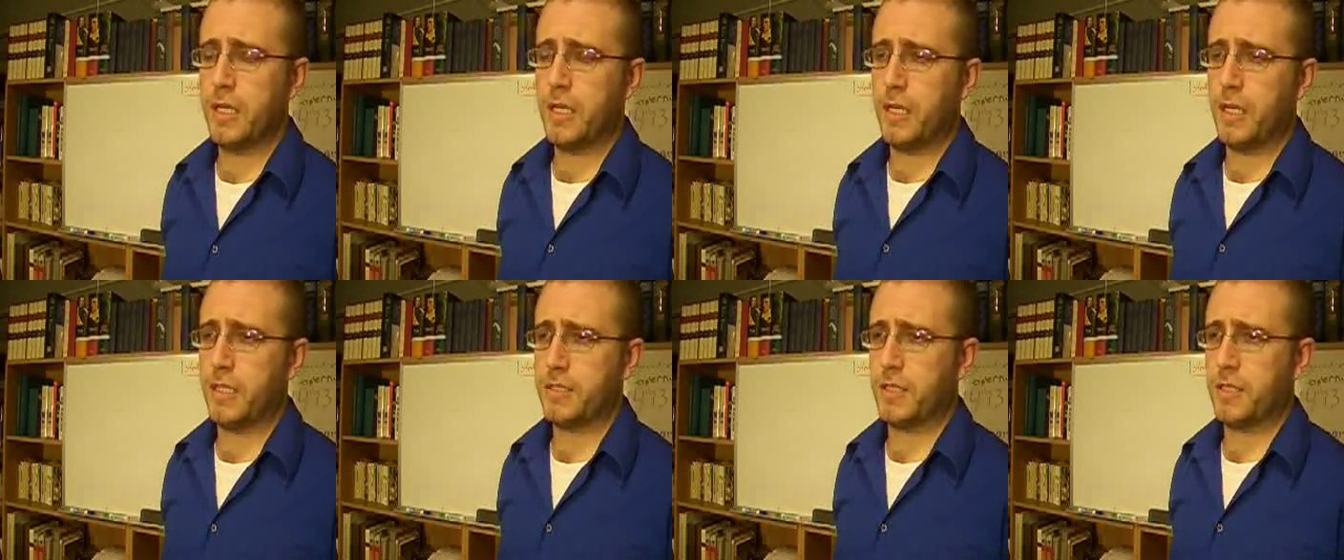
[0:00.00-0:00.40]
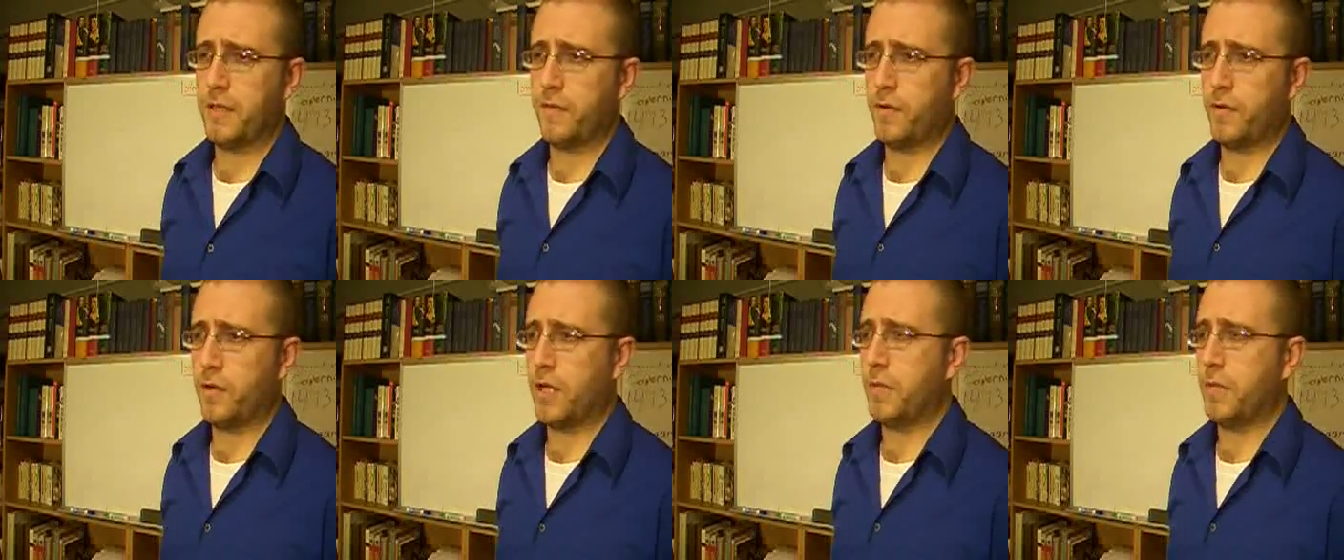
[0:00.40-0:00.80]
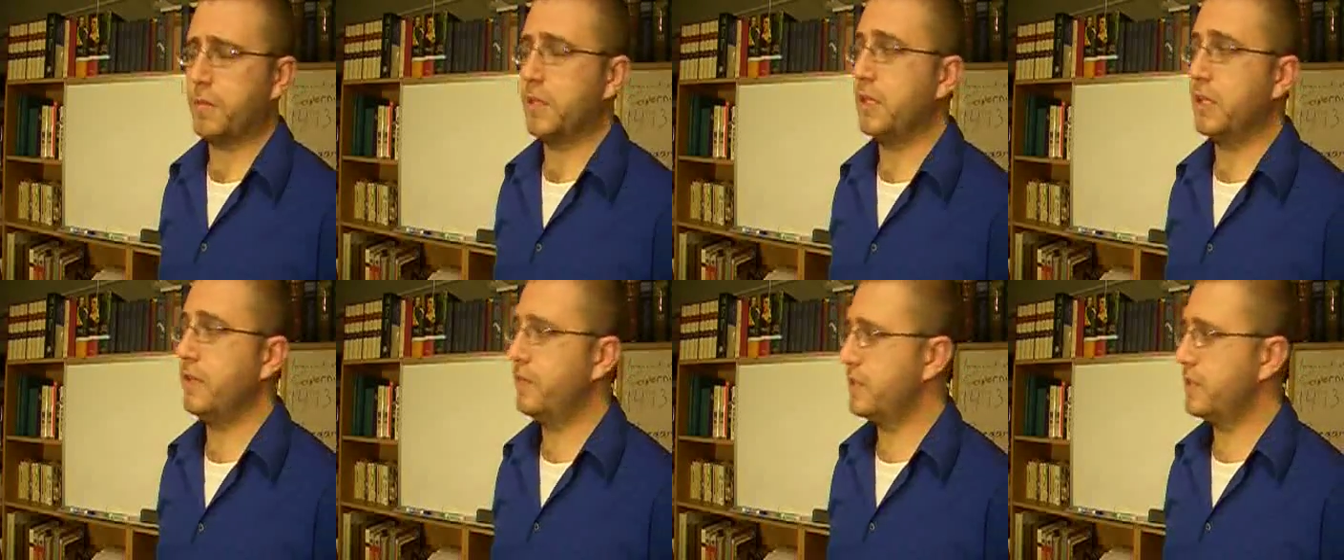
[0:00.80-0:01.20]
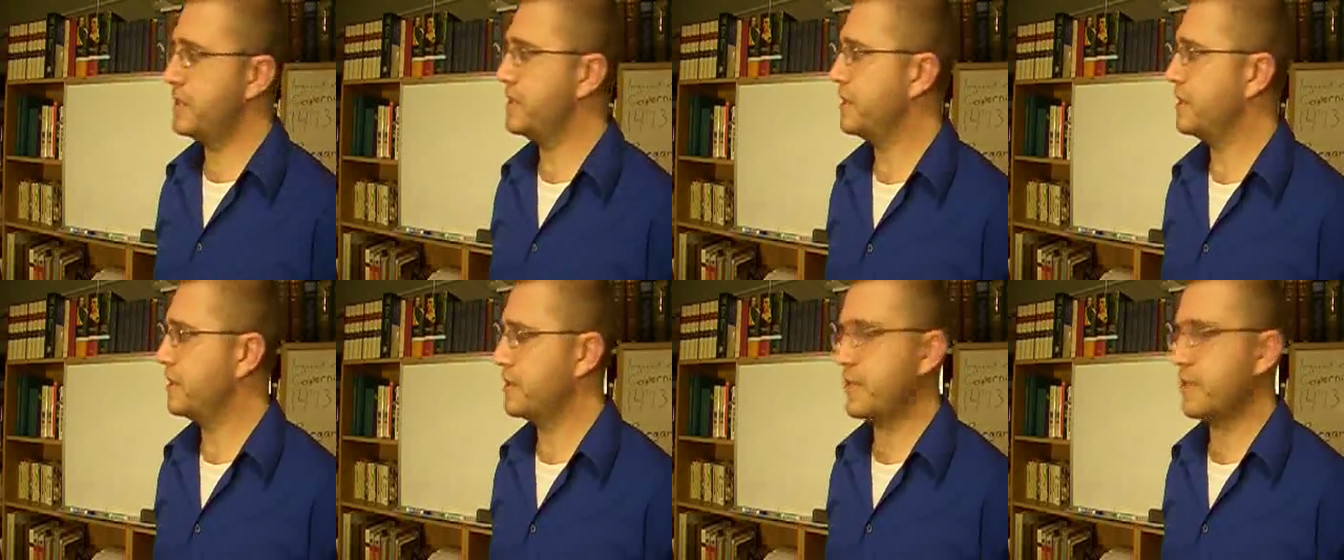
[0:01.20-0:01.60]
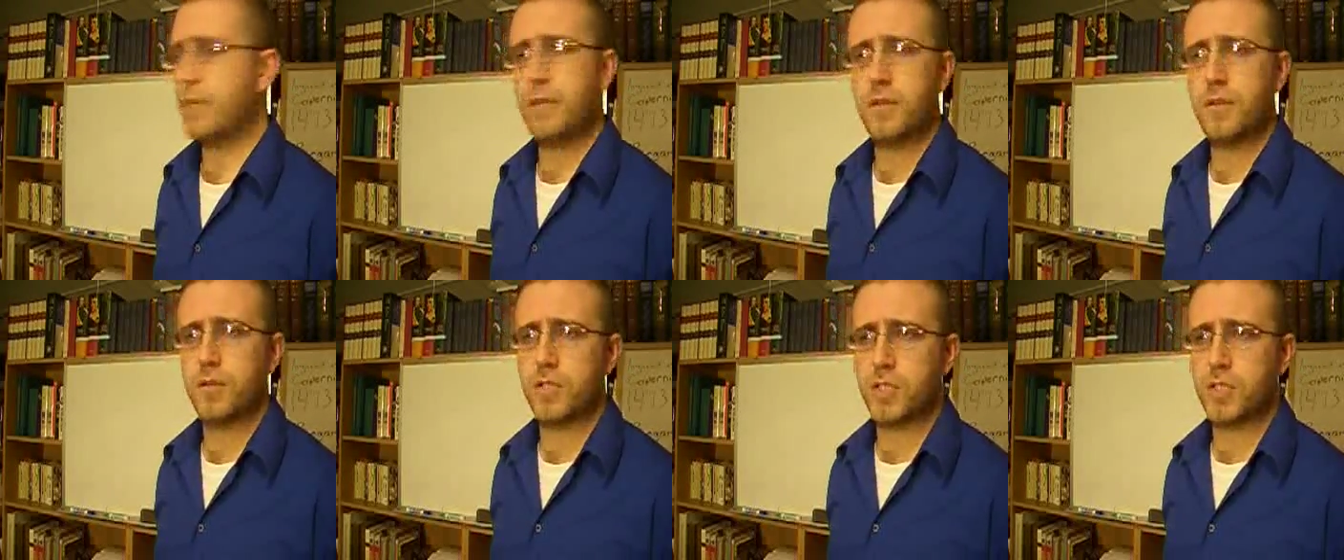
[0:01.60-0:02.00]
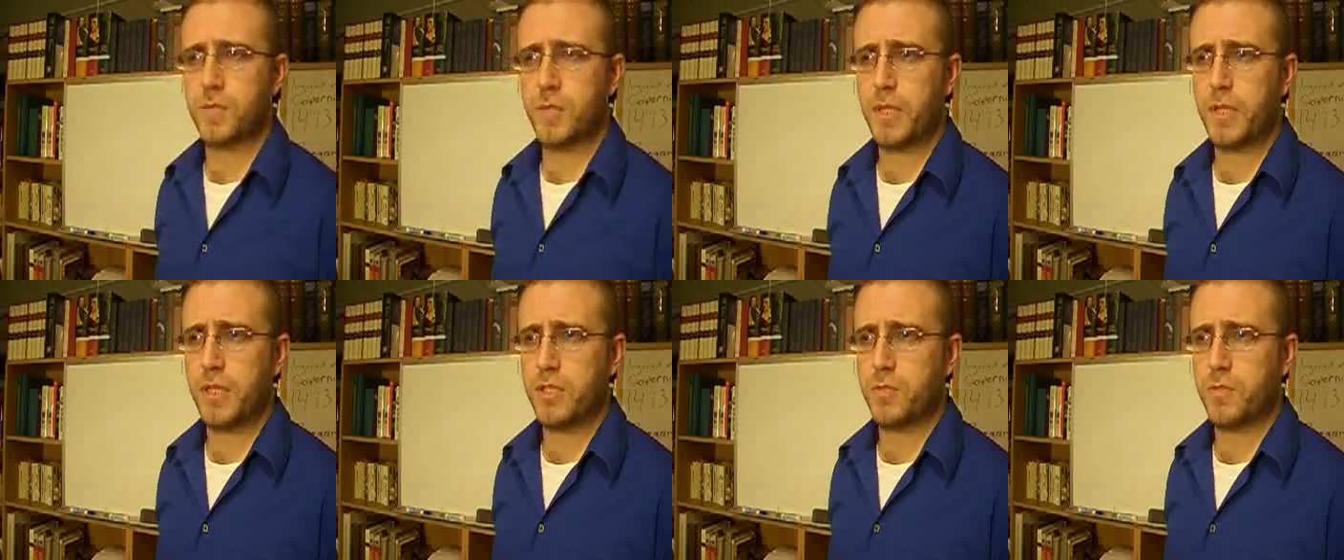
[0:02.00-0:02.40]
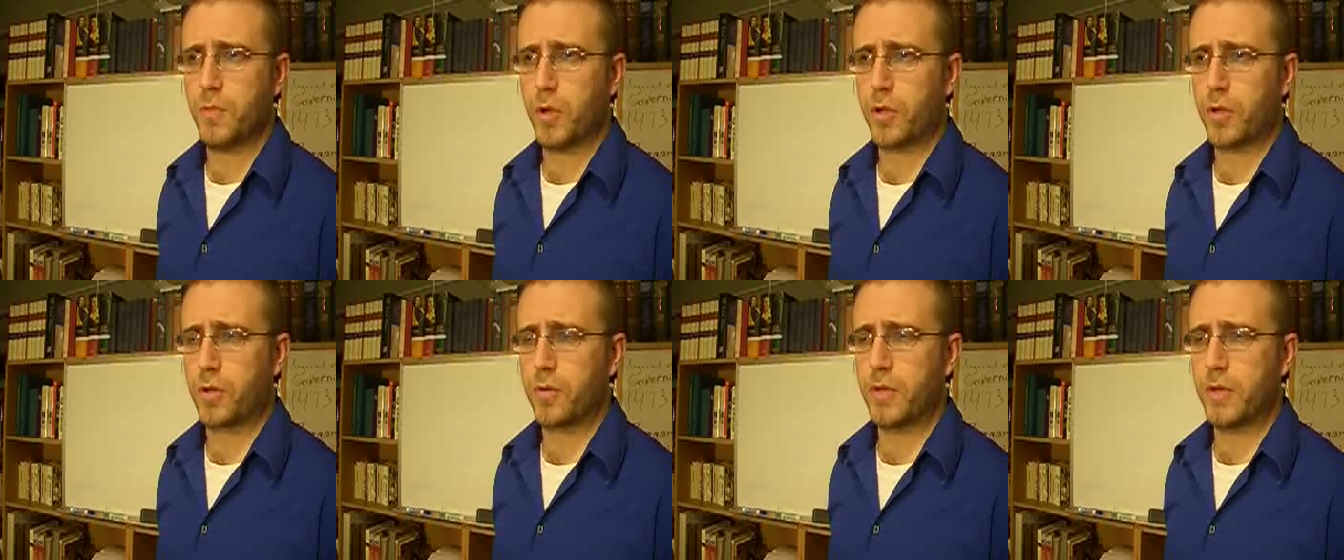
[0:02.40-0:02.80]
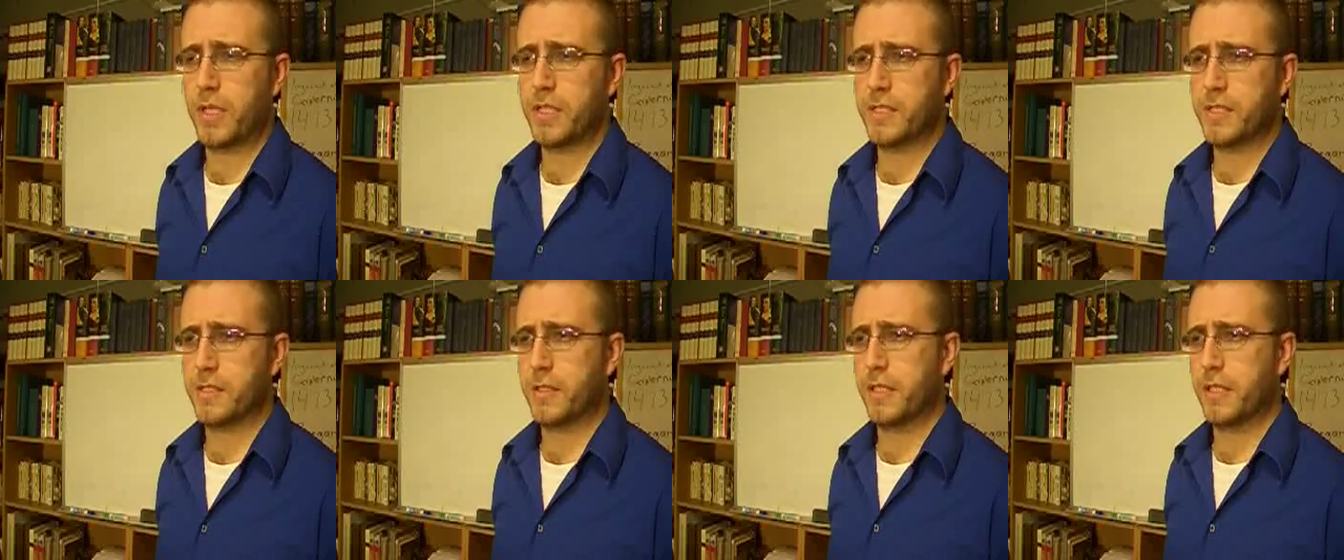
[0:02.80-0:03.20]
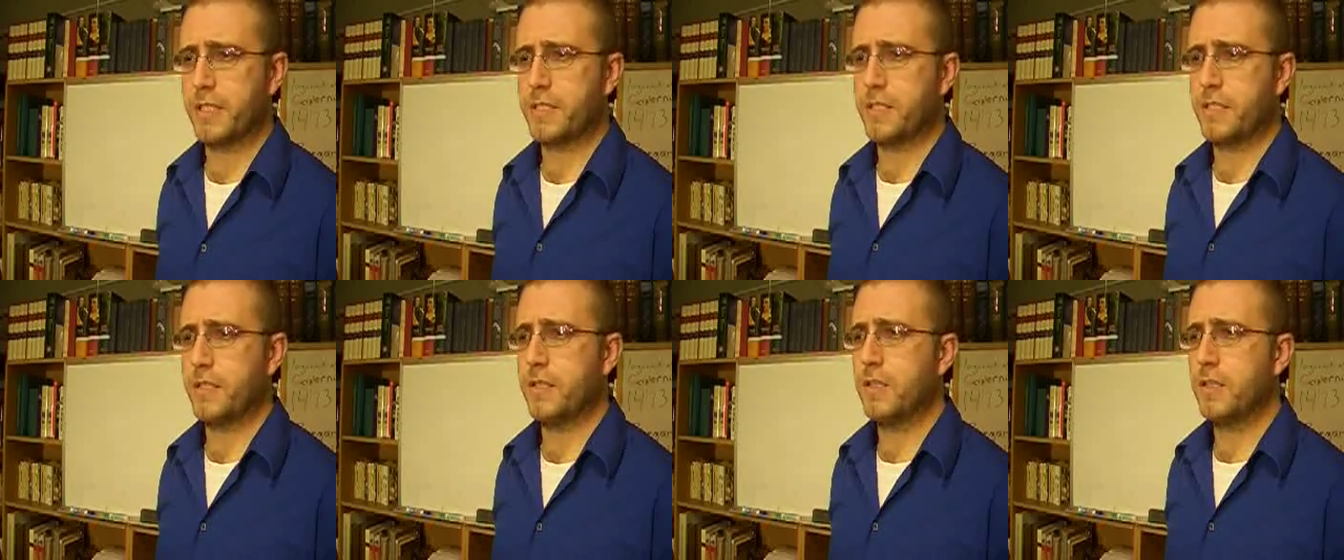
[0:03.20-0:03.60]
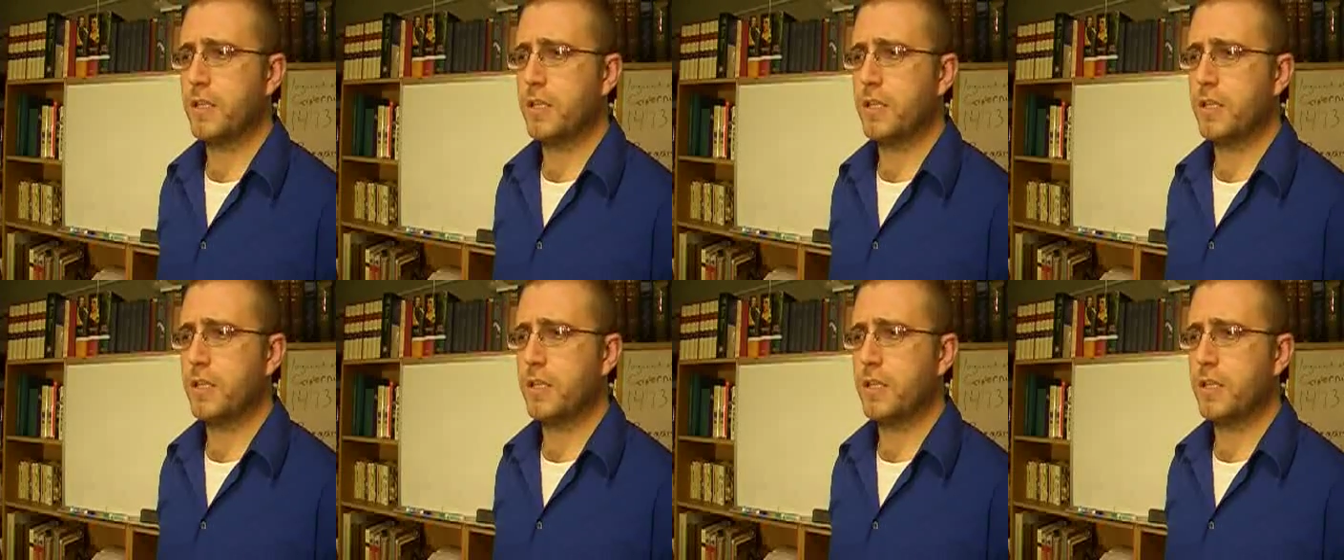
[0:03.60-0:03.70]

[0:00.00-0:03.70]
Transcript: as I've heard, I believe it's in the senator's speech, Mercury is listed